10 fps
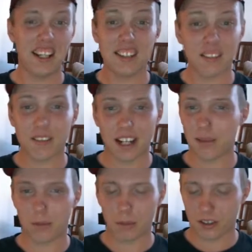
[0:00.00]
never had
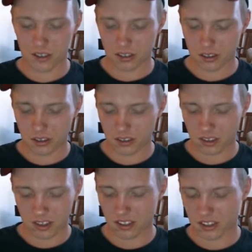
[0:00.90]
it before, so
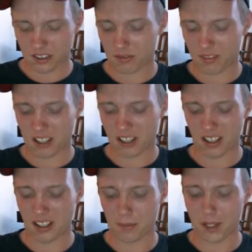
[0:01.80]
he just did an
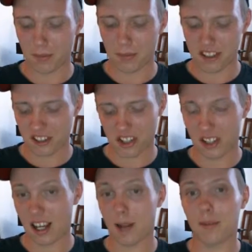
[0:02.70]
itty bitty pinch.
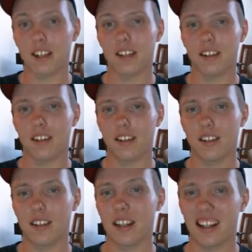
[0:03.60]

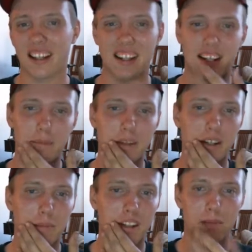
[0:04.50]
Not like an itty bitty
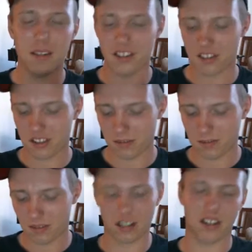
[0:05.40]
bitty pinch,
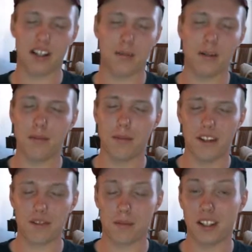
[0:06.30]
or itty bitty
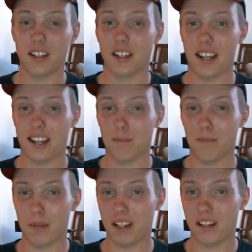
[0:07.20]
pinch, but he did an itty
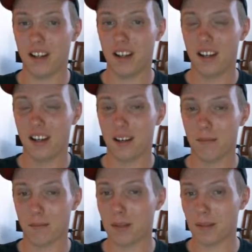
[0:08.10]
bitty
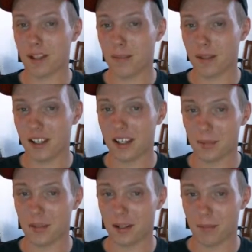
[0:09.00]
itty bitty